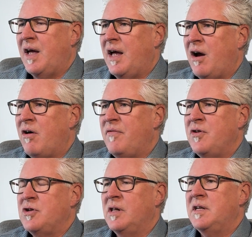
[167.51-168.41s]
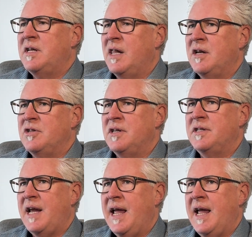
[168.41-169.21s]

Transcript: artificial intelligence